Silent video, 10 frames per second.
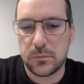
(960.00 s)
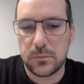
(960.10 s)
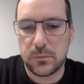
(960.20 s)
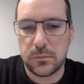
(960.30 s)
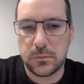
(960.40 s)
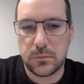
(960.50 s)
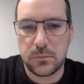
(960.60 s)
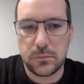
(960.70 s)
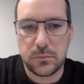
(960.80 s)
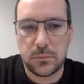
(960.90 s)

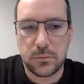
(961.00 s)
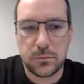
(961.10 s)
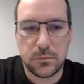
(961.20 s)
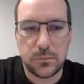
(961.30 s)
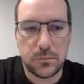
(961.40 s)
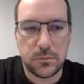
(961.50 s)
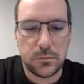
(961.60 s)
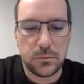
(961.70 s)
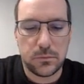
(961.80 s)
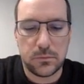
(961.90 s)

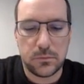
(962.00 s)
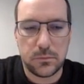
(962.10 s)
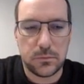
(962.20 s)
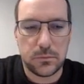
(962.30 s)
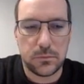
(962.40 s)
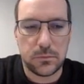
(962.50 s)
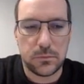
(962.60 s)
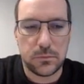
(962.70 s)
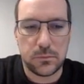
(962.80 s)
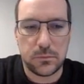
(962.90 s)

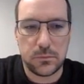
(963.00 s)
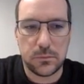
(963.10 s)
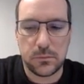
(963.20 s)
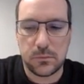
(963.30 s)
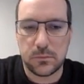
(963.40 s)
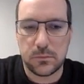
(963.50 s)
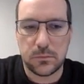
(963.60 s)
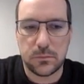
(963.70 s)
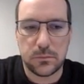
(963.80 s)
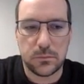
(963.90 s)

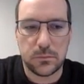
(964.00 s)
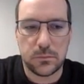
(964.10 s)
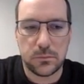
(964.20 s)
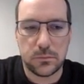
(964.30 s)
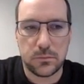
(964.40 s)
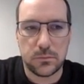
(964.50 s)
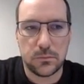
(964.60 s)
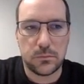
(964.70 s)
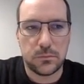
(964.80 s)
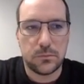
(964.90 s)

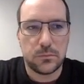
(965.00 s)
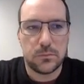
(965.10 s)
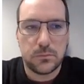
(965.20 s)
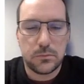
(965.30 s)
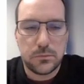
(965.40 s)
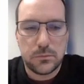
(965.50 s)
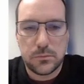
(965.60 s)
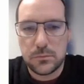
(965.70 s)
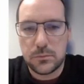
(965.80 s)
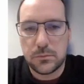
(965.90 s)

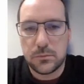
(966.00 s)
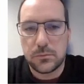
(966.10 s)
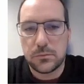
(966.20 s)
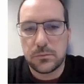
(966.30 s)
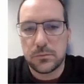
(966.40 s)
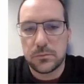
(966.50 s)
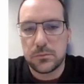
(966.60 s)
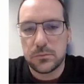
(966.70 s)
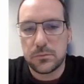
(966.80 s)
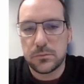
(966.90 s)

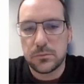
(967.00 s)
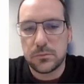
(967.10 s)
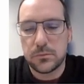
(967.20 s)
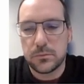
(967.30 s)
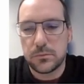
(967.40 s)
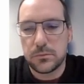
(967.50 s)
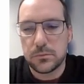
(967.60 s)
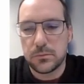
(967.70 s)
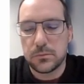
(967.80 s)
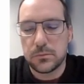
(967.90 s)
(silent)